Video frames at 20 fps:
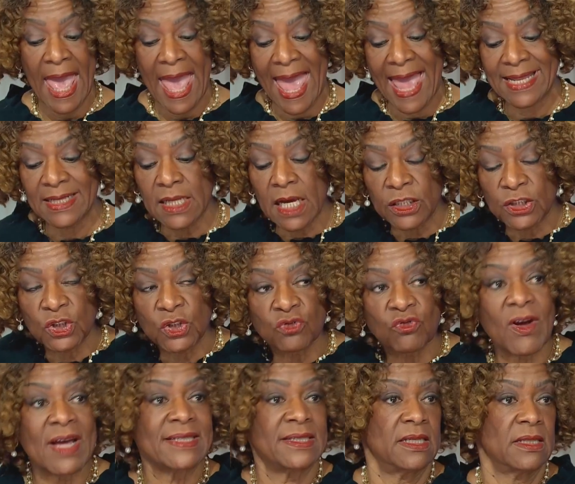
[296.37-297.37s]
and
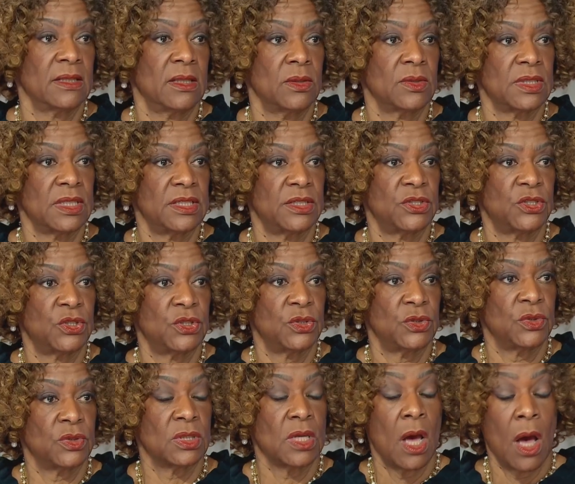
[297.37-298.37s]
addressing those
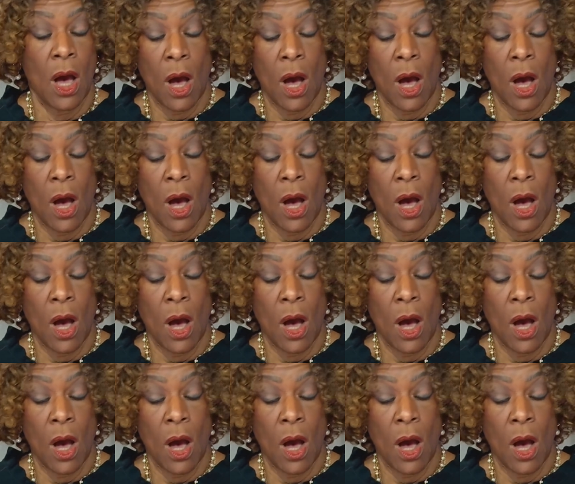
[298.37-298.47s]
issues